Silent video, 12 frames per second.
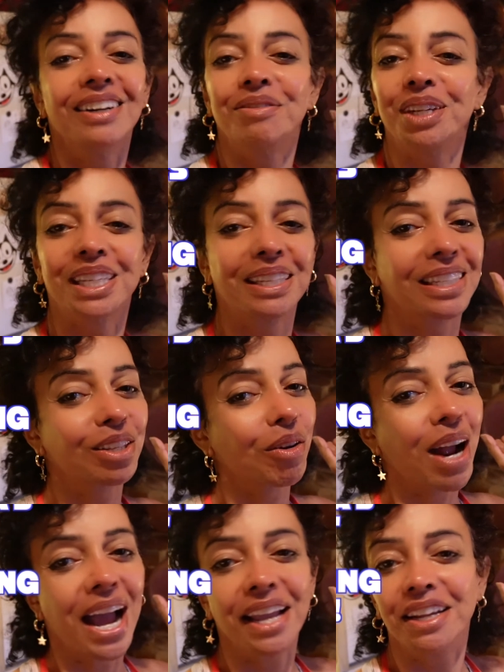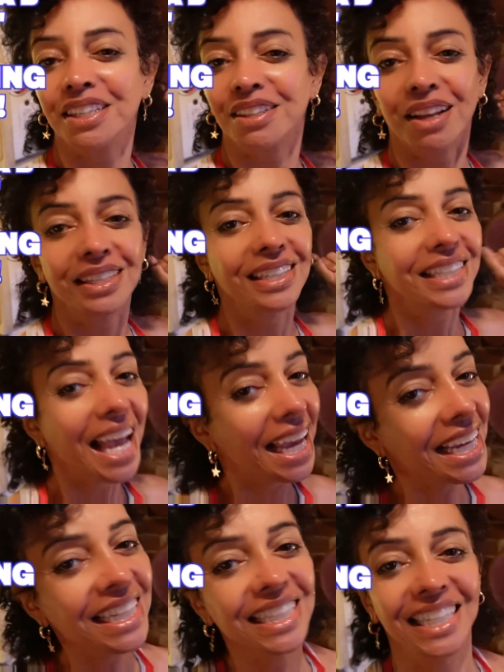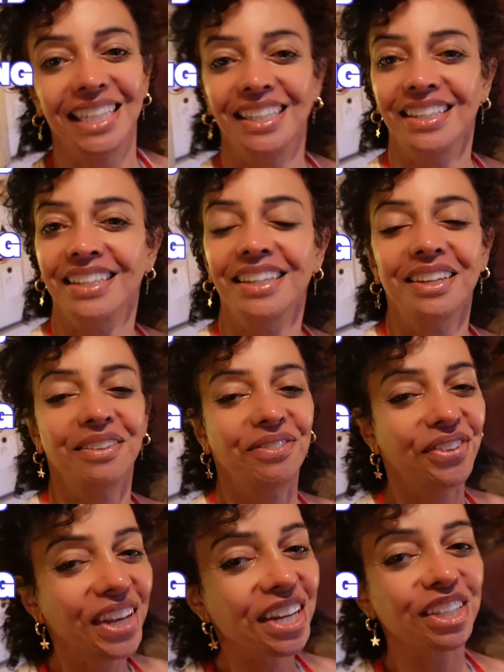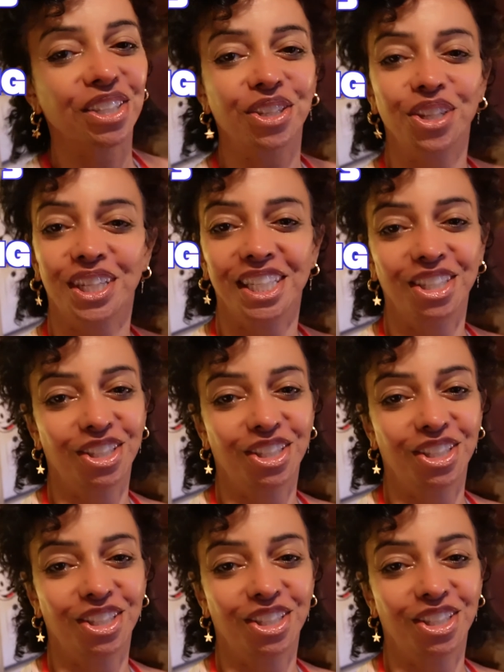with Soraya's zany, fierce cooking